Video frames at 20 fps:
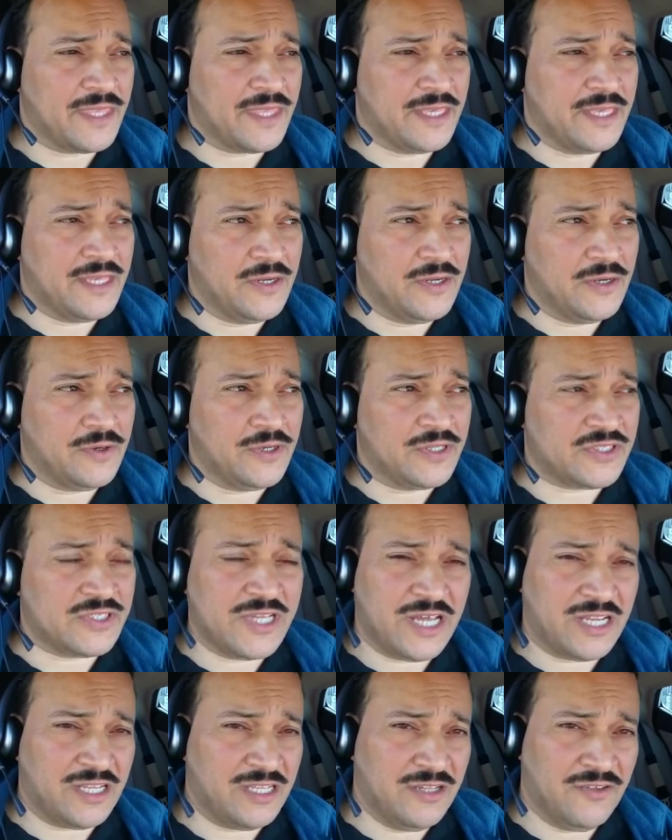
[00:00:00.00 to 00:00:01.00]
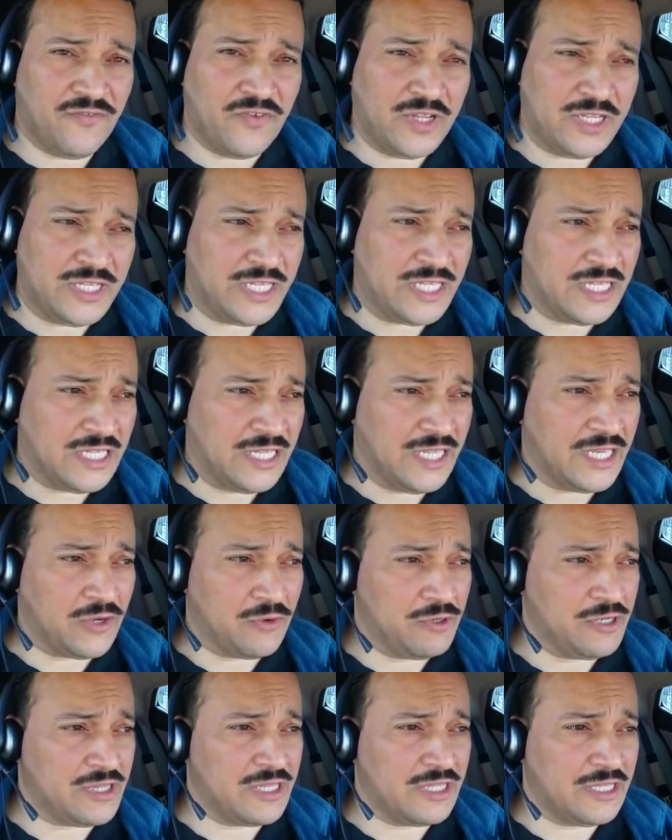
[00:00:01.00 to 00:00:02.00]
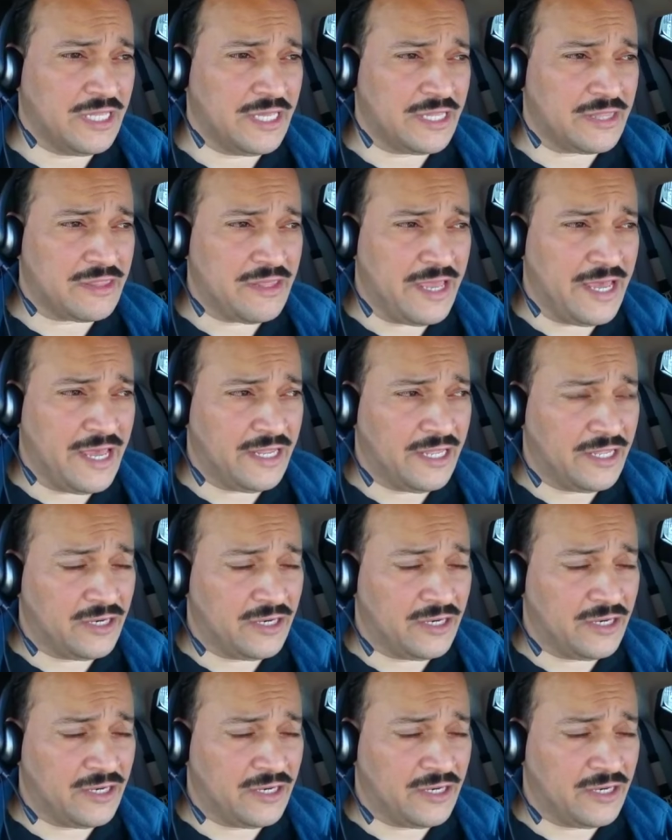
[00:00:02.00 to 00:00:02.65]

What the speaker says: You know, it's not an affiliate link or anything like that.